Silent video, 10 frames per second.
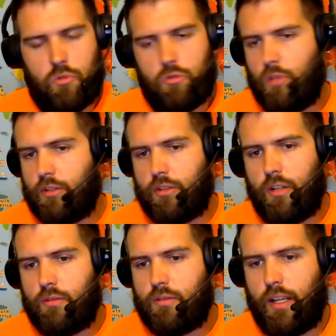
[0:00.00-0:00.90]
There's
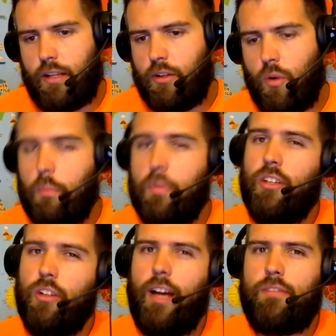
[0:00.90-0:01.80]
no saying you won't, but
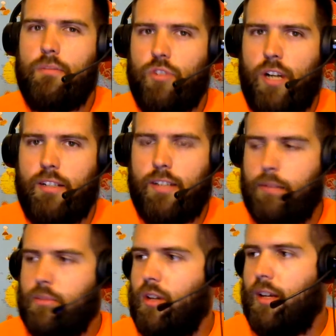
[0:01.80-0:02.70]
you'll have some dry
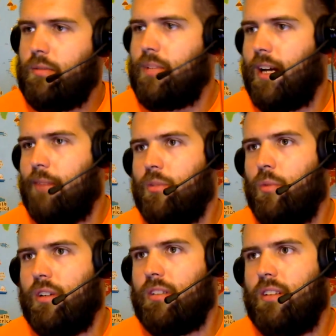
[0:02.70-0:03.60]
times. You'll have some times
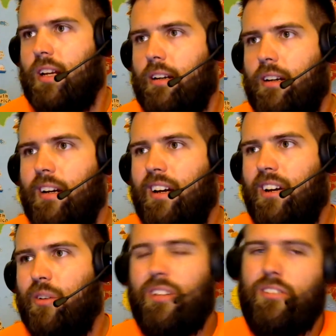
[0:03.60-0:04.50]
where it's like,
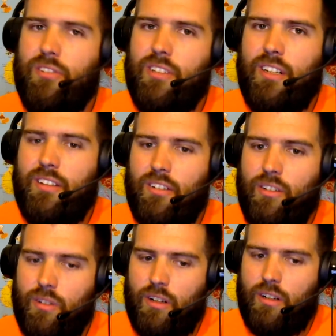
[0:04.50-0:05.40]
well, there's really nothing
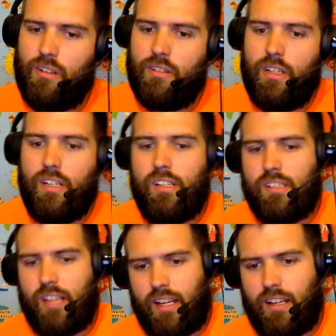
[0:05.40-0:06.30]
going on
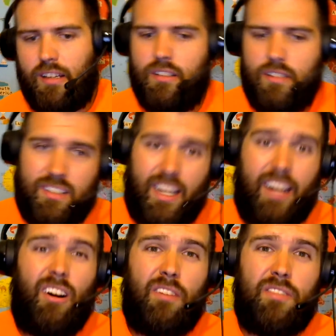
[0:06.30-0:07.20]
and it's kind
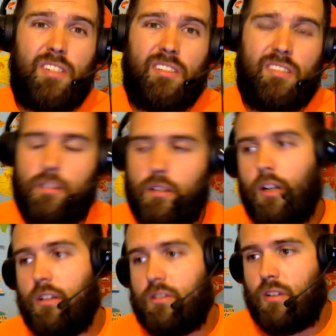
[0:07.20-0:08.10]
of off season.
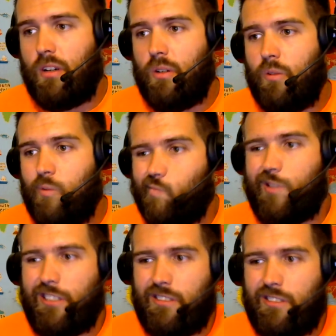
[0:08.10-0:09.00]
So
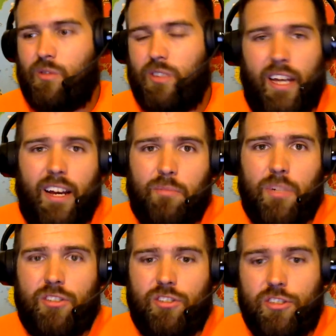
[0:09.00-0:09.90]
you eh, don't really have
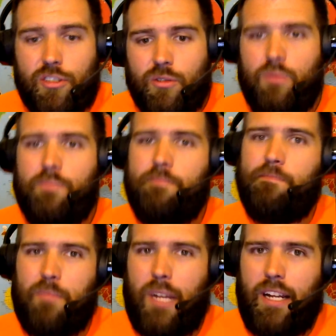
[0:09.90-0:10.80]
much to do.
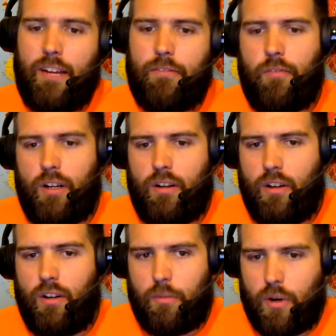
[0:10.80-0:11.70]
Might have to find
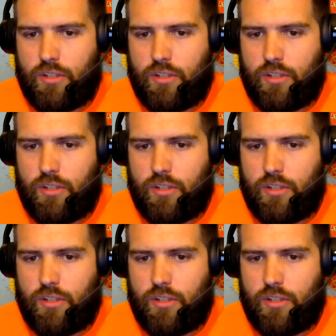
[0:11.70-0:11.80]
another part